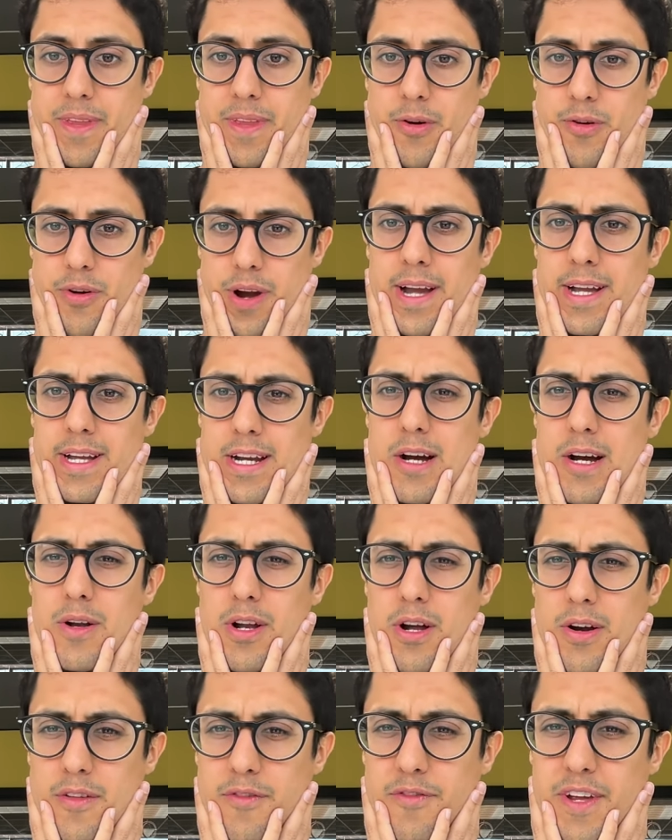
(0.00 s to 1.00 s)
Right now, a
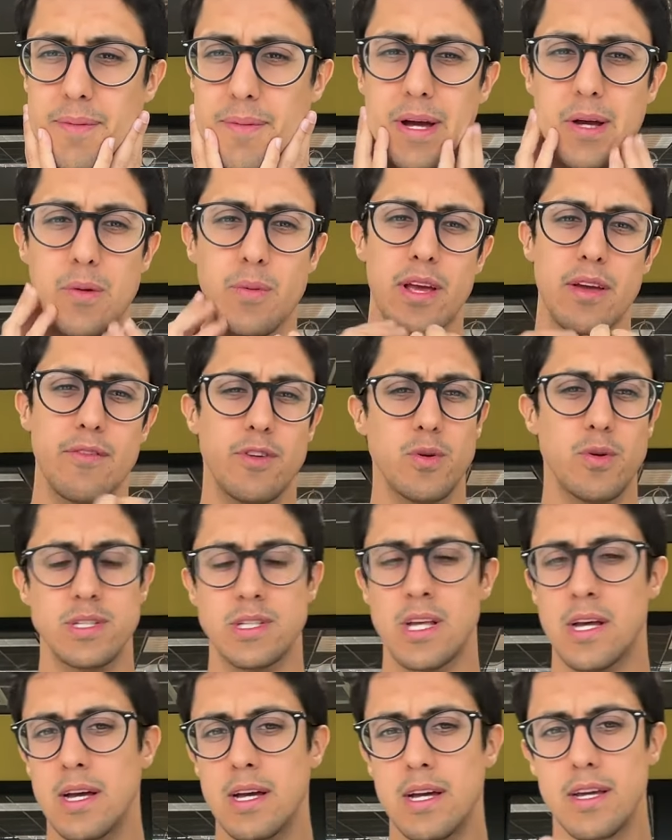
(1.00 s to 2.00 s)
lot of the feedback we give you is
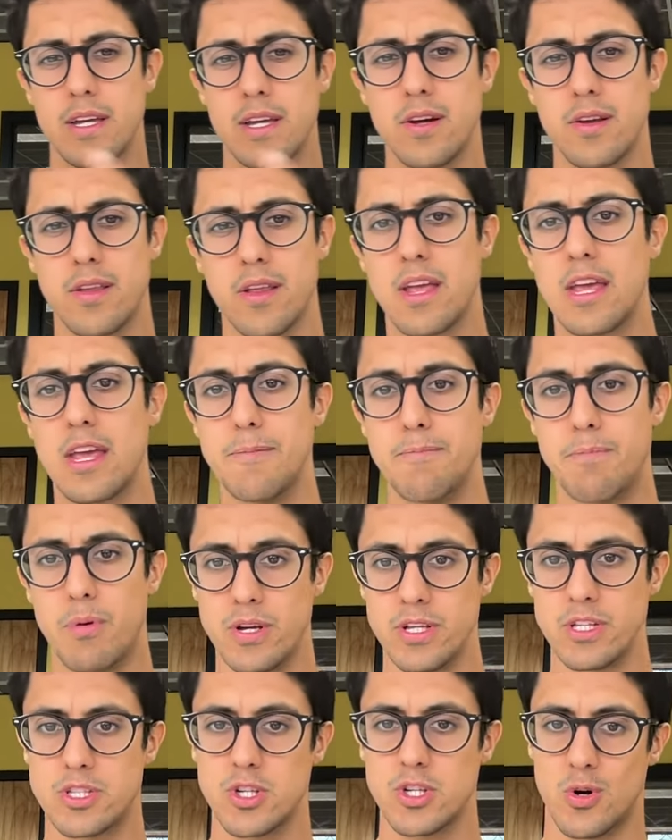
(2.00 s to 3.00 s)
here are the key
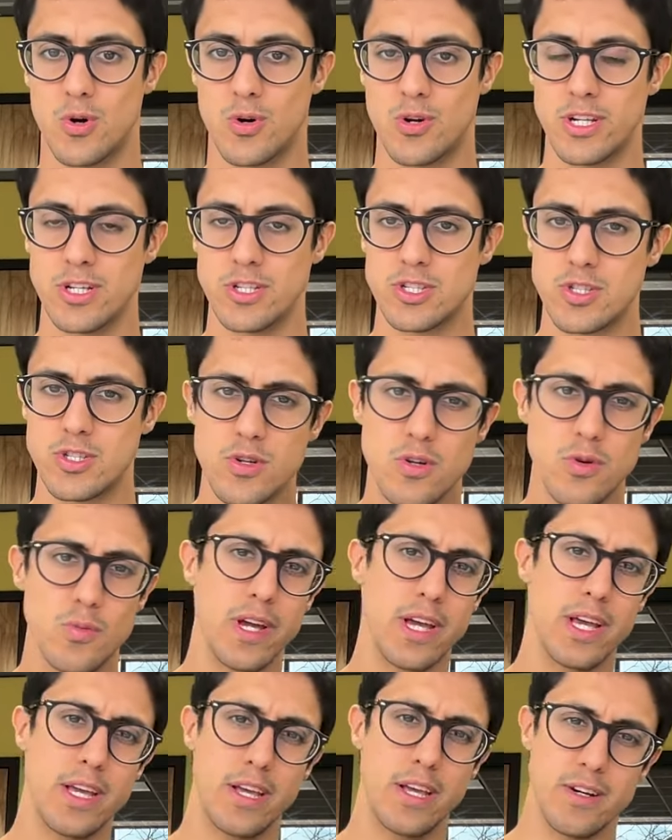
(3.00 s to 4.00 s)
points your audience took
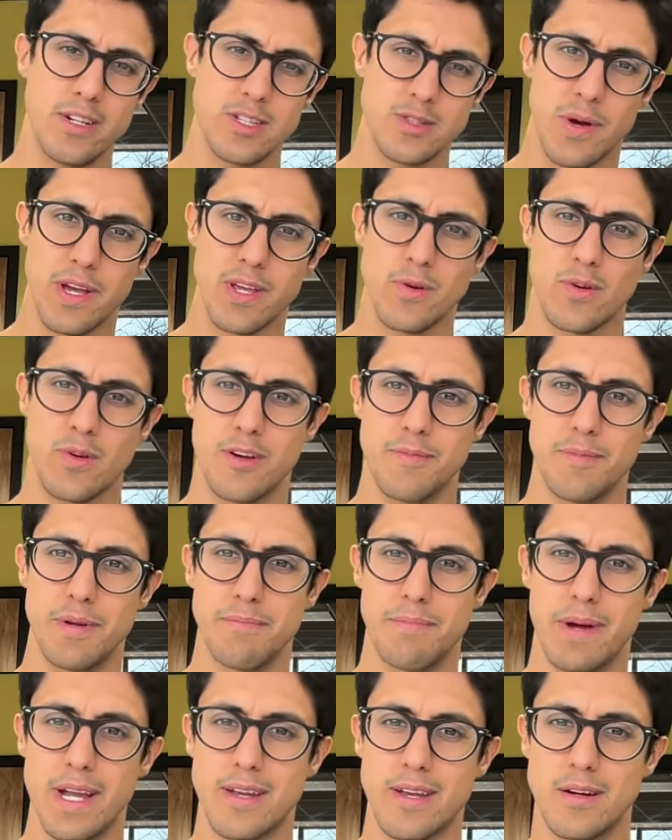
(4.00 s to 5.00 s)
away. Here's where you could have been
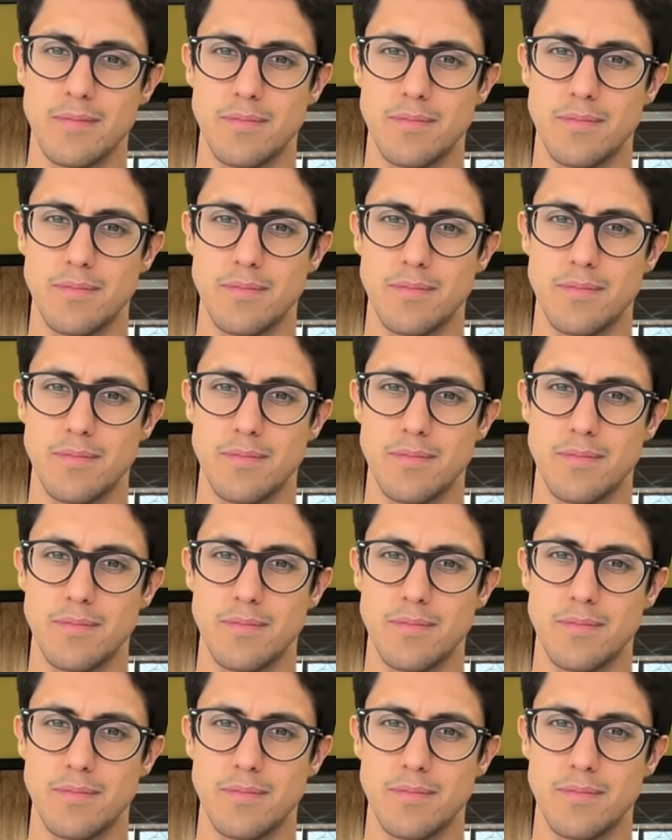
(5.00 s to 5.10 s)
better.